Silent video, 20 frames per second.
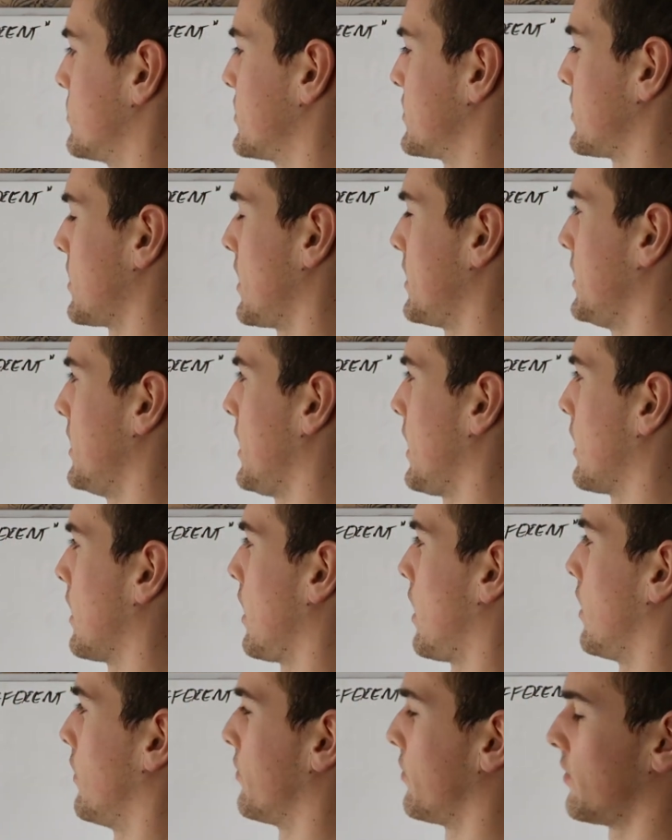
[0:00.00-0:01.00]
studying
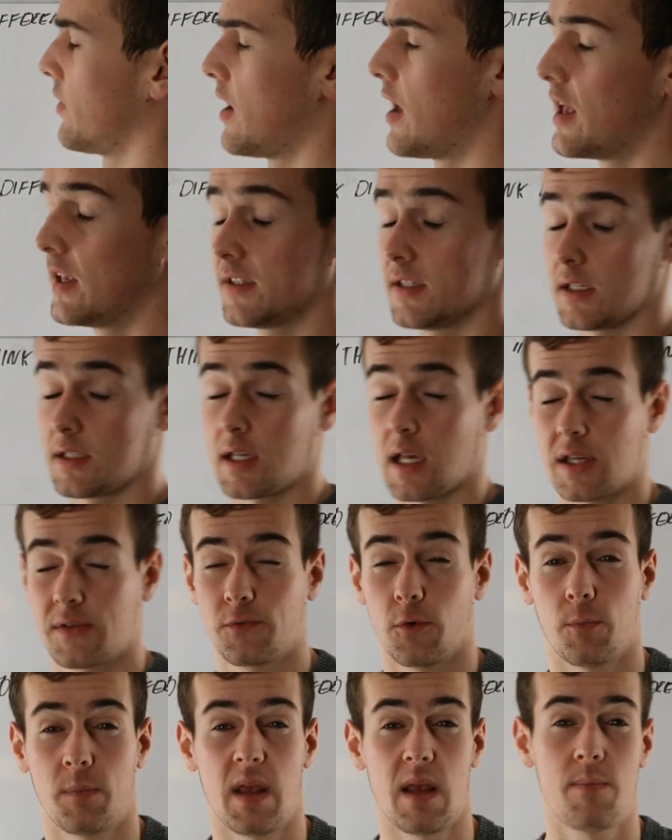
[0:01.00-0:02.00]
of
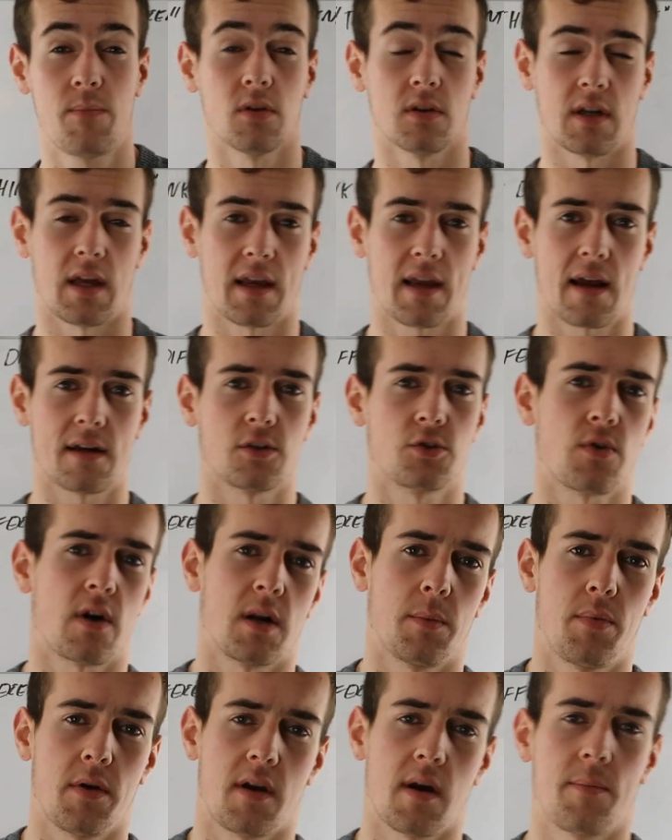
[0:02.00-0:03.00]
successful people and I kind of
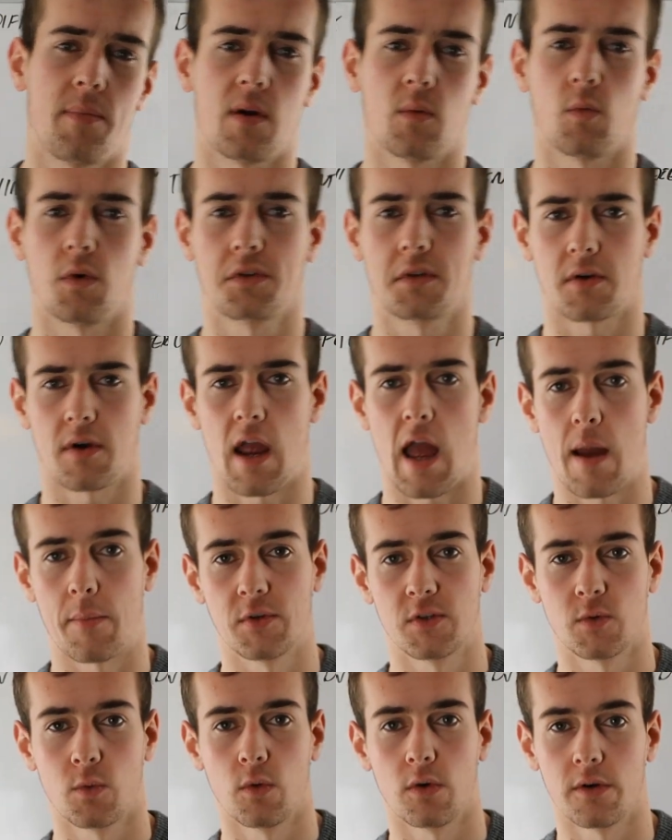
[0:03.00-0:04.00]
try to pick up on what their
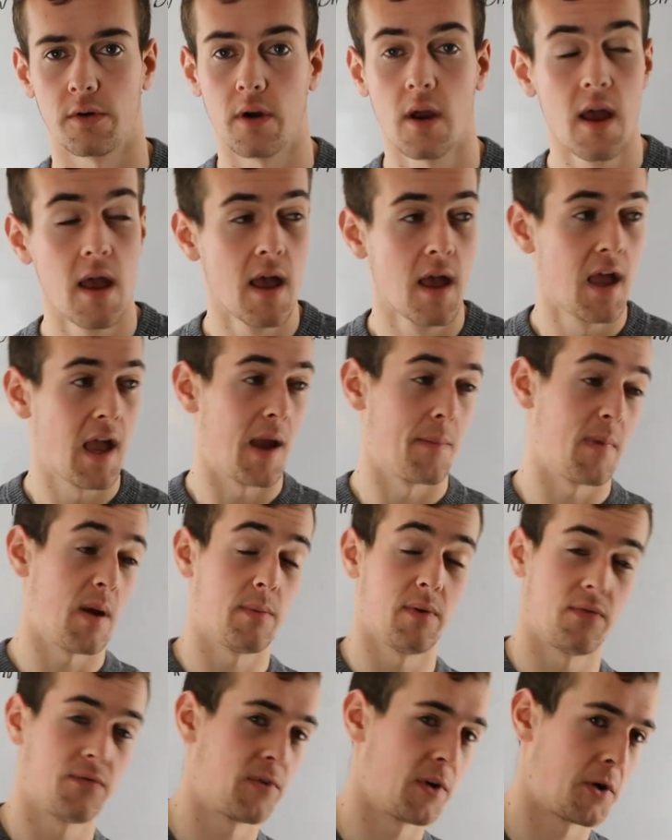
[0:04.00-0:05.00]
habits were and
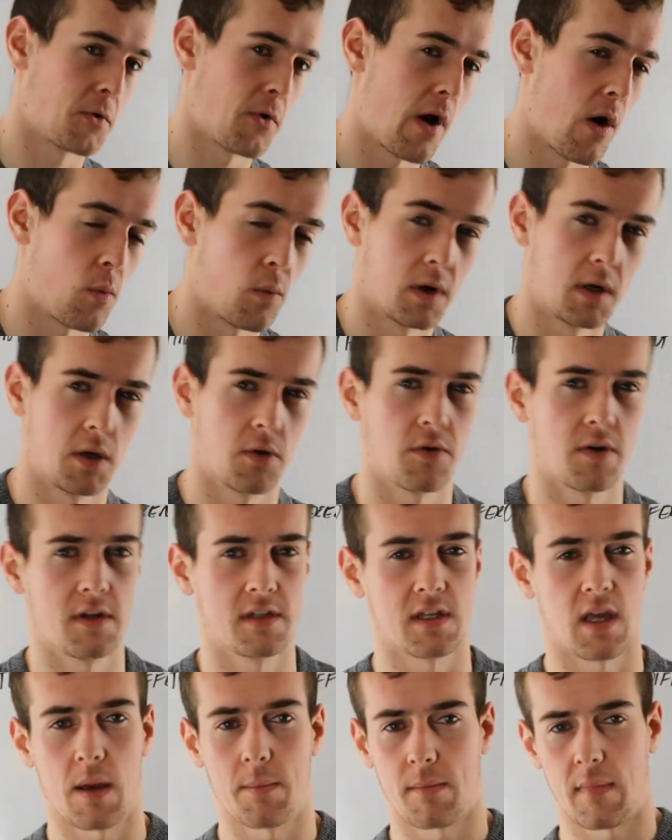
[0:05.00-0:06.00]
maybe figure out what
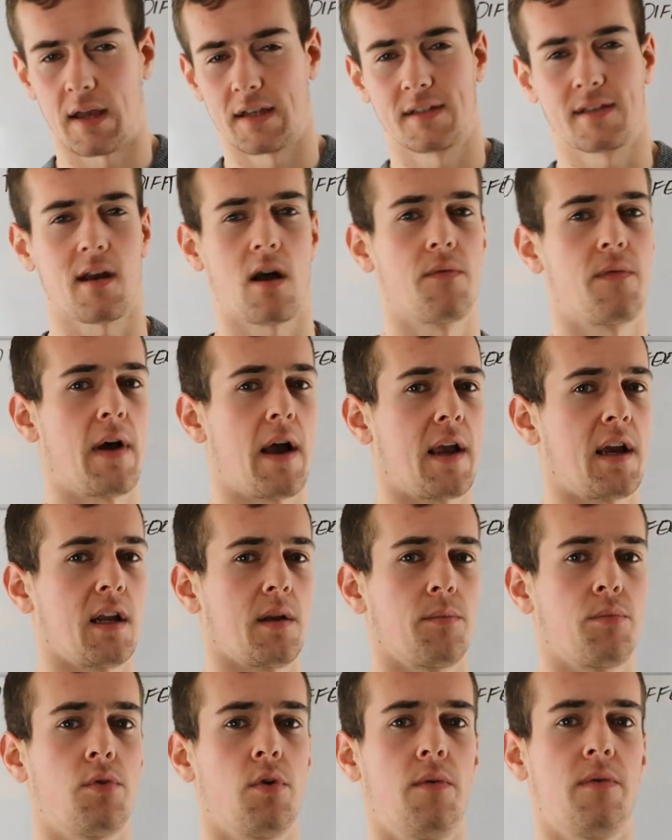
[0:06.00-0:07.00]
areas that myself I
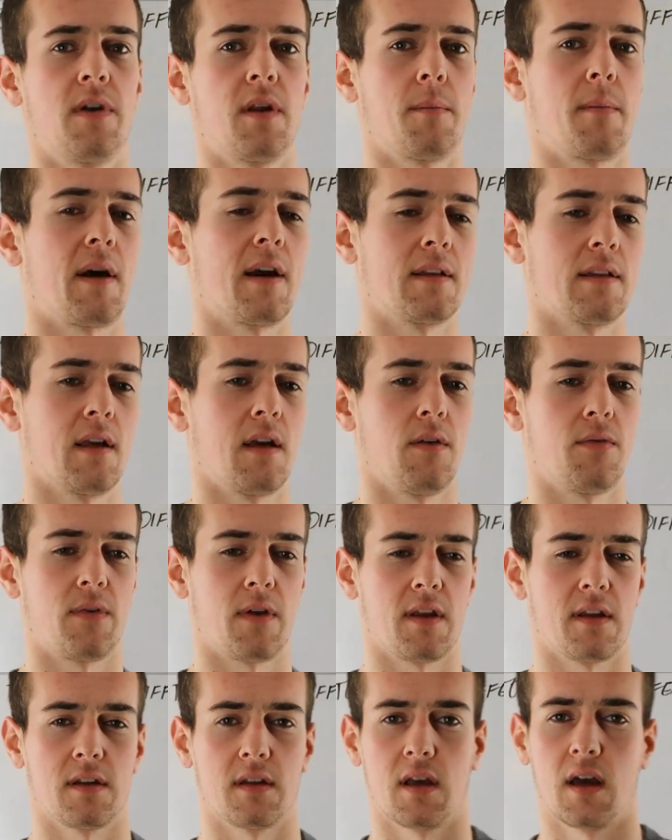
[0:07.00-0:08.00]
can improve it in my life.
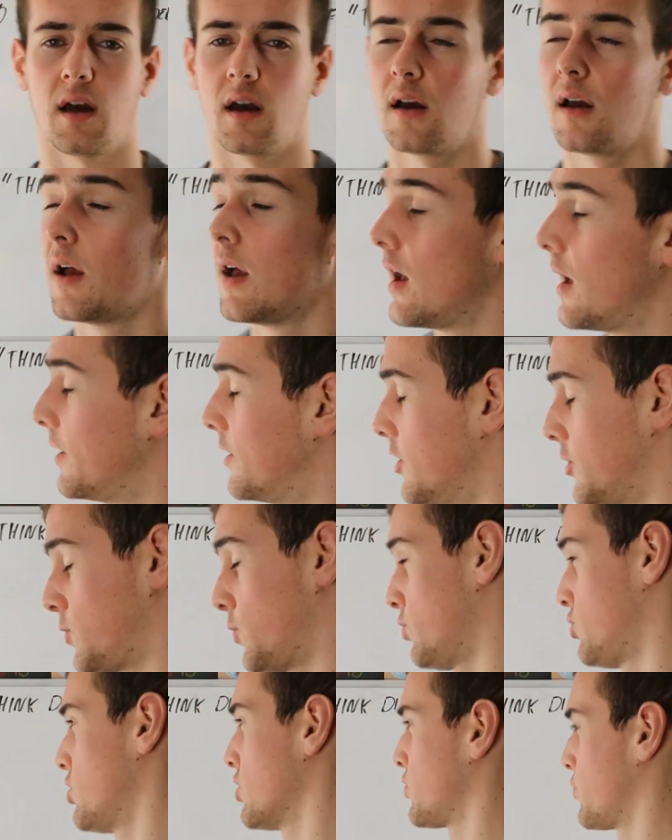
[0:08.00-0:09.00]
And uh,
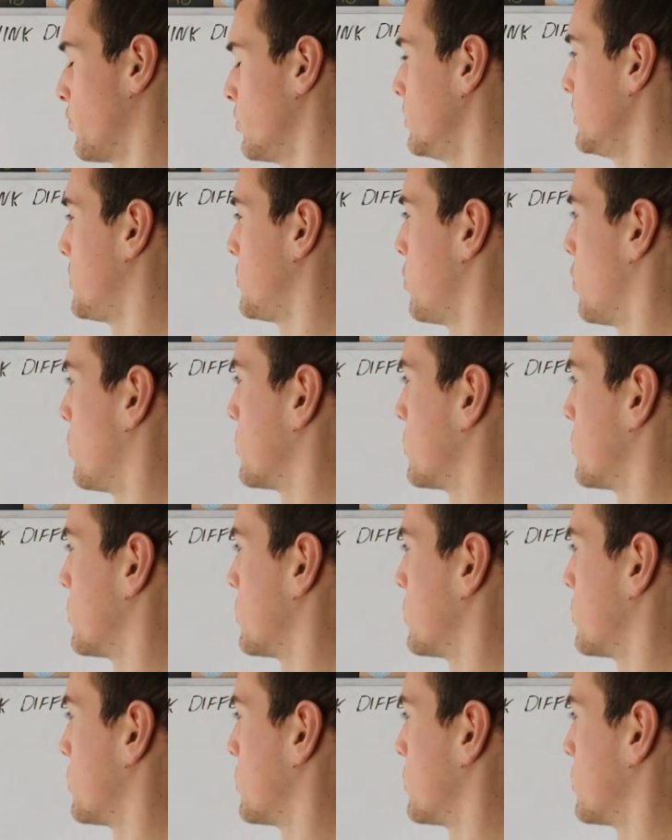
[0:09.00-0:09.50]
this was just really